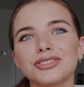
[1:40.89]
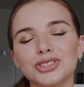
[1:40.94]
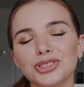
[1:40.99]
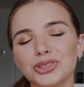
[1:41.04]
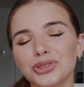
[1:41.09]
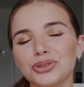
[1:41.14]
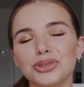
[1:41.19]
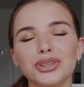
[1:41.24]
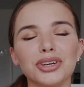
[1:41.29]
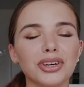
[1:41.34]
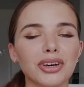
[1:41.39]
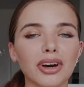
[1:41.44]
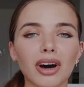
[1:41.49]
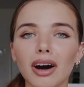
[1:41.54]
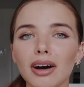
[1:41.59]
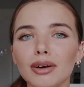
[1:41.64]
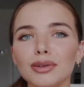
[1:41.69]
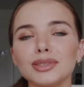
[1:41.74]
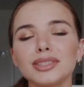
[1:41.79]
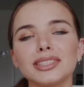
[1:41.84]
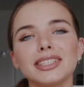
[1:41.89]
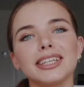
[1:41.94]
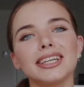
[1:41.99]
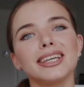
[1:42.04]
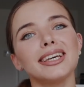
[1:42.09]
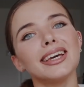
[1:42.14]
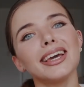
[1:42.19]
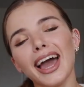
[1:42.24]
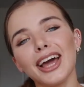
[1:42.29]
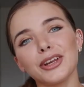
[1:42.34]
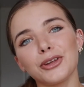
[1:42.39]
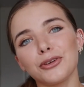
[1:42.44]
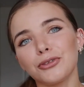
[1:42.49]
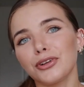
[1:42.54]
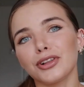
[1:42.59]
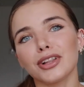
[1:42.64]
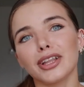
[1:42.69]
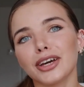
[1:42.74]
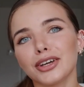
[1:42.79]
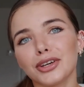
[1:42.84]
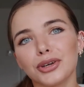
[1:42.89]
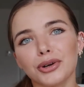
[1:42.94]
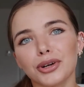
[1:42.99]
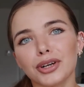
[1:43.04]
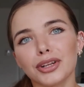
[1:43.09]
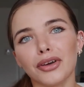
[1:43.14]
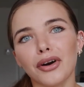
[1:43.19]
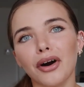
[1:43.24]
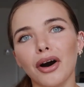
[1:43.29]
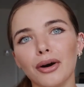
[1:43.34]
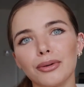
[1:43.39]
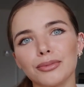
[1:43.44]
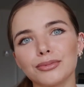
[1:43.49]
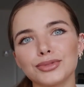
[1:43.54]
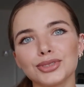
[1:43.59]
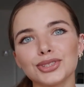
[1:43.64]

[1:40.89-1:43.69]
truly cozy, and you feel like you're at home.